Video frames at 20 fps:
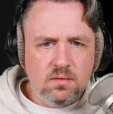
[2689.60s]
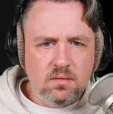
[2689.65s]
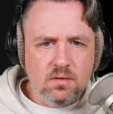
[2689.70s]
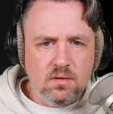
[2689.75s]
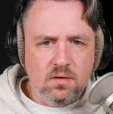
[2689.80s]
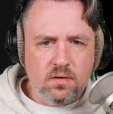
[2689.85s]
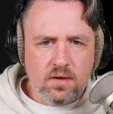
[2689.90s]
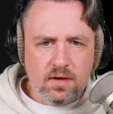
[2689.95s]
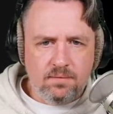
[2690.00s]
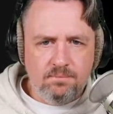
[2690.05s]

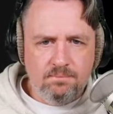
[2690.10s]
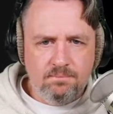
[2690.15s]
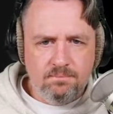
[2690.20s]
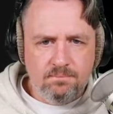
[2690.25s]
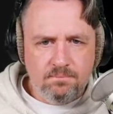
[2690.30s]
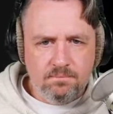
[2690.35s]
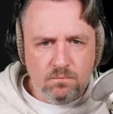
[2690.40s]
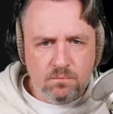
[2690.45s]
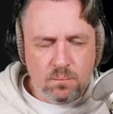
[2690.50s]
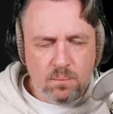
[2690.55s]
Okay.
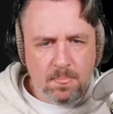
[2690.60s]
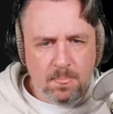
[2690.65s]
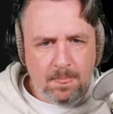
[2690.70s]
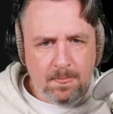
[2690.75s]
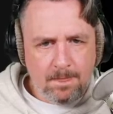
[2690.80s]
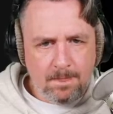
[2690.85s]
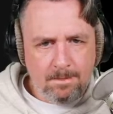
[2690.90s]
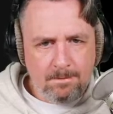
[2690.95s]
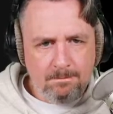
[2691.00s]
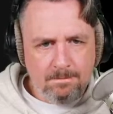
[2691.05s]

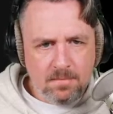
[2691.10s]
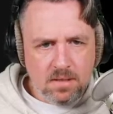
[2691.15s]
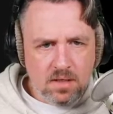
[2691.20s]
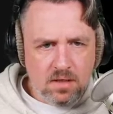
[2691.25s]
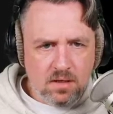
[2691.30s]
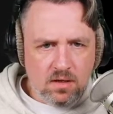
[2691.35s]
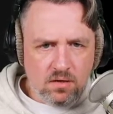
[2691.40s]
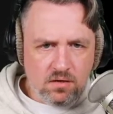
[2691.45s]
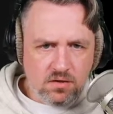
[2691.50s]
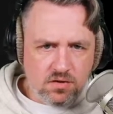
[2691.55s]

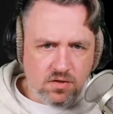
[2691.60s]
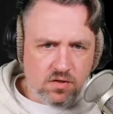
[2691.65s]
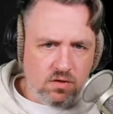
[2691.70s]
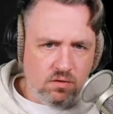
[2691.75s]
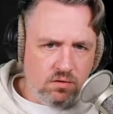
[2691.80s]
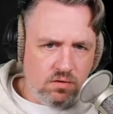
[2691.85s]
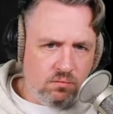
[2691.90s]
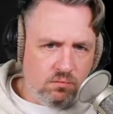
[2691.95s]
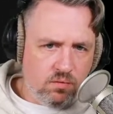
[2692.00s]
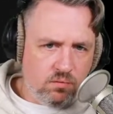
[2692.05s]
Okay, so the
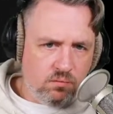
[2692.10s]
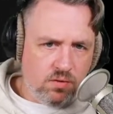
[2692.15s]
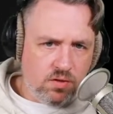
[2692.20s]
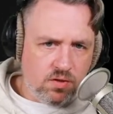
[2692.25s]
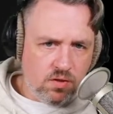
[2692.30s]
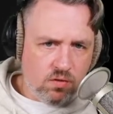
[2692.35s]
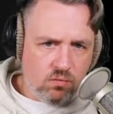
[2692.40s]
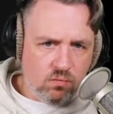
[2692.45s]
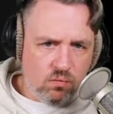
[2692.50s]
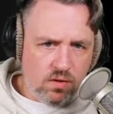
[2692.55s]
only one we
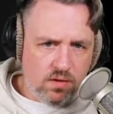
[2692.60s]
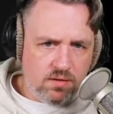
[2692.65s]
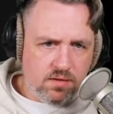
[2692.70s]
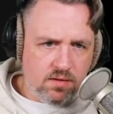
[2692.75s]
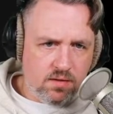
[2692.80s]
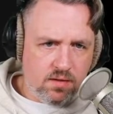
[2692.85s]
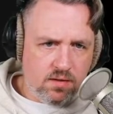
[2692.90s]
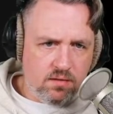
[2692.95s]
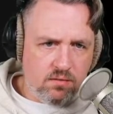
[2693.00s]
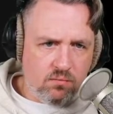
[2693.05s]
don't want
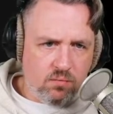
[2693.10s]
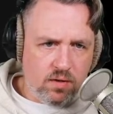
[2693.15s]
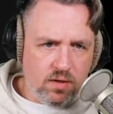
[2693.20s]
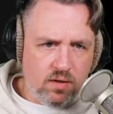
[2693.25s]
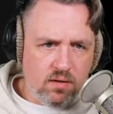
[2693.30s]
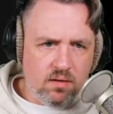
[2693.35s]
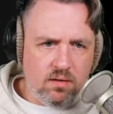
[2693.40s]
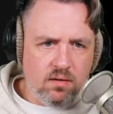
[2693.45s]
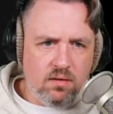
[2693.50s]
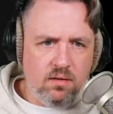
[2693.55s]
then,
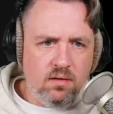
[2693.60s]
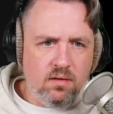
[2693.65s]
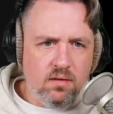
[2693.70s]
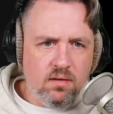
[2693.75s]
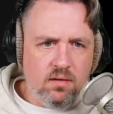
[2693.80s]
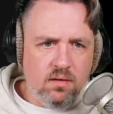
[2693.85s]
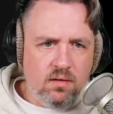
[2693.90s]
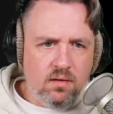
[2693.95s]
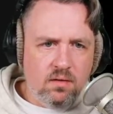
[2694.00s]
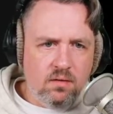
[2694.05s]
where
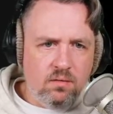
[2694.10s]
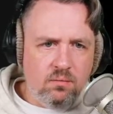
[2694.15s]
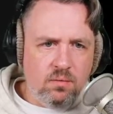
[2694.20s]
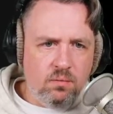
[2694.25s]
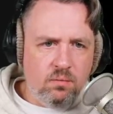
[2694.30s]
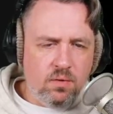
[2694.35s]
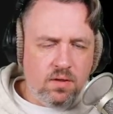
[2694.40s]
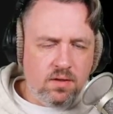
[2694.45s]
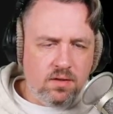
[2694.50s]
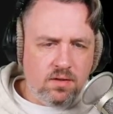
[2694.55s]
we
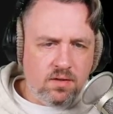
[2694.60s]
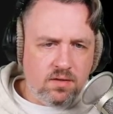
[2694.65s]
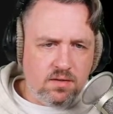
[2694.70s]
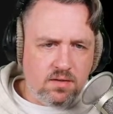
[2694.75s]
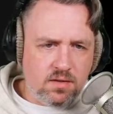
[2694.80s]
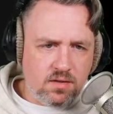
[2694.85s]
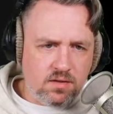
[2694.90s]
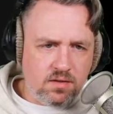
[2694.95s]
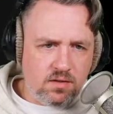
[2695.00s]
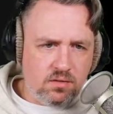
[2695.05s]
want this
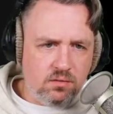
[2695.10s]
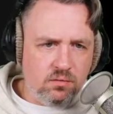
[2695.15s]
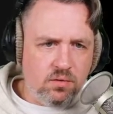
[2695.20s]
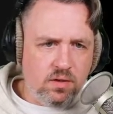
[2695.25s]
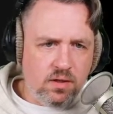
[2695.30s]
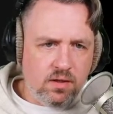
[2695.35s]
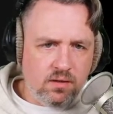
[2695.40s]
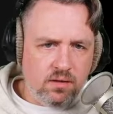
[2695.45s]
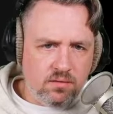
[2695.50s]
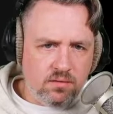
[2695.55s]

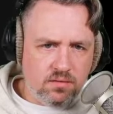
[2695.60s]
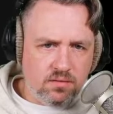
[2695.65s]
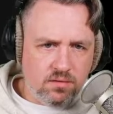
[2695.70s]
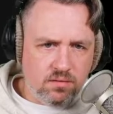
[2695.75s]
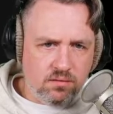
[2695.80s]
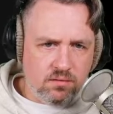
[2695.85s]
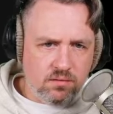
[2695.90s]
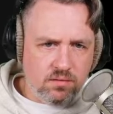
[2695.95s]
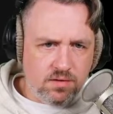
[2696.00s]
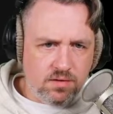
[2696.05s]
excluding
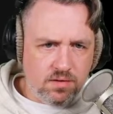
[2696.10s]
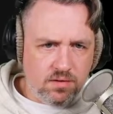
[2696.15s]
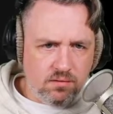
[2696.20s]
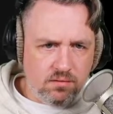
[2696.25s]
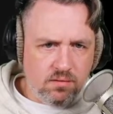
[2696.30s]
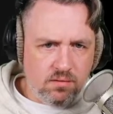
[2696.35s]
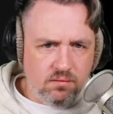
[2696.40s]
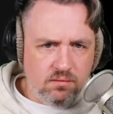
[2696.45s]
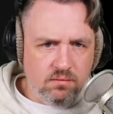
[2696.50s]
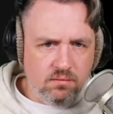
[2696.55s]
0 and 0.